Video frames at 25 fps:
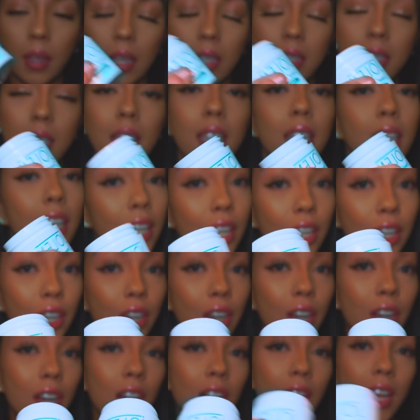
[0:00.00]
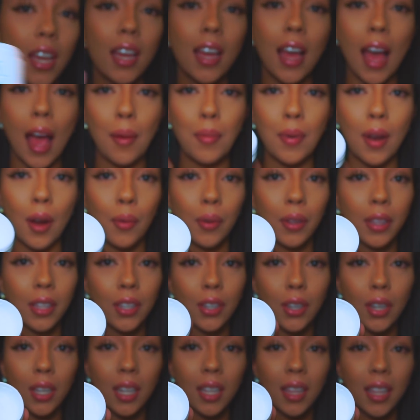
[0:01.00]
that's in here. I'm not
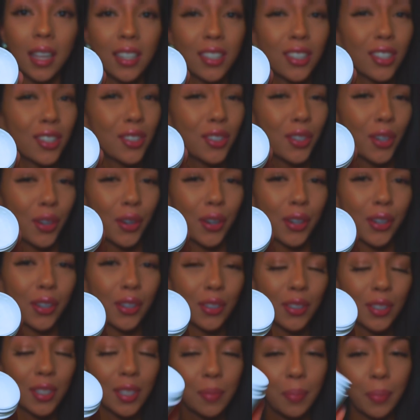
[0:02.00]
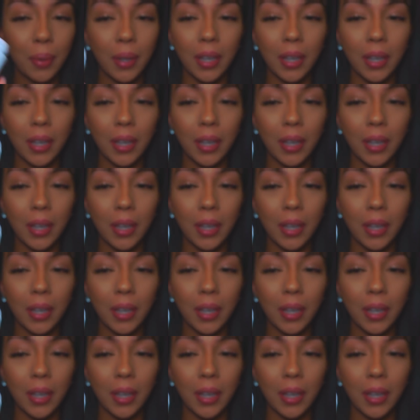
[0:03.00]
really good at like tutorials,